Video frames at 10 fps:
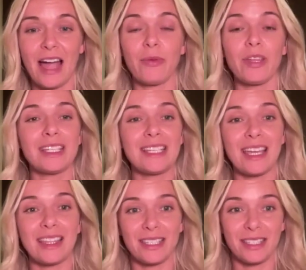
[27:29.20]
I really
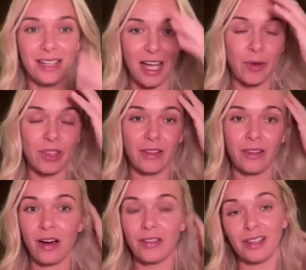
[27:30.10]
take this time on
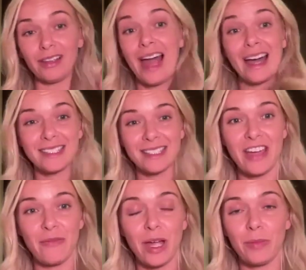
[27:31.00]
the last
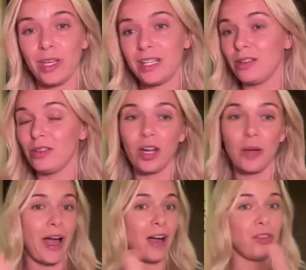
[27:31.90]
day of my bleed to
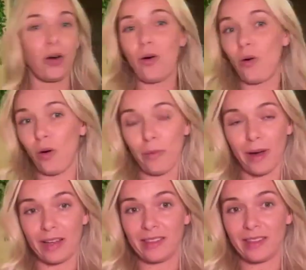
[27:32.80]
look back on the whole
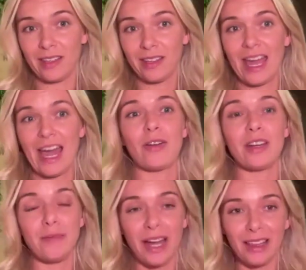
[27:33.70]
month. How
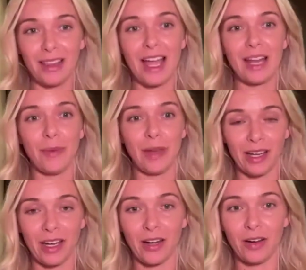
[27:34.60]
did my
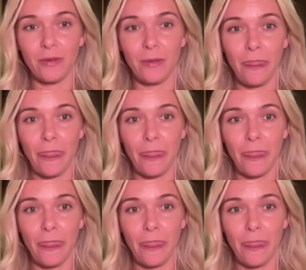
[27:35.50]
alignment go?